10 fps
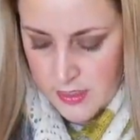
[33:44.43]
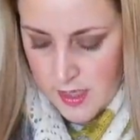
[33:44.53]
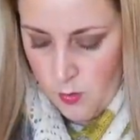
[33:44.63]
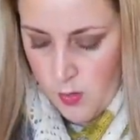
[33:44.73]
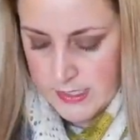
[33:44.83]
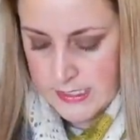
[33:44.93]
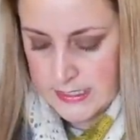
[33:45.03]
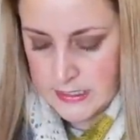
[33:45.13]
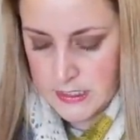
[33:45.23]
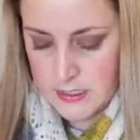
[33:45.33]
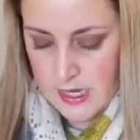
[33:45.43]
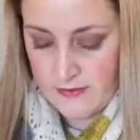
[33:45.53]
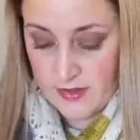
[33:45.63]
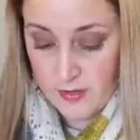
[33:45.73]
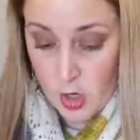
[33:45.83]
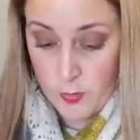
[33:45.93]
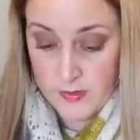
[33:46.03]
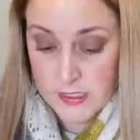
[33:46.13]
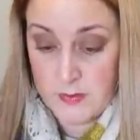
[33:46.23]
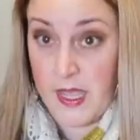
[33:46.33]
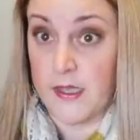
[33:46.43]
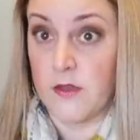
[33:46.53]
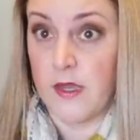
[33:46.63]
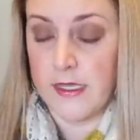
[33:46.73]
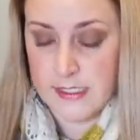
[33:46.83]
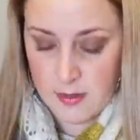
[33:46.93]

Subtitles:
that wasn't, I haven't even opened this bag, you guys.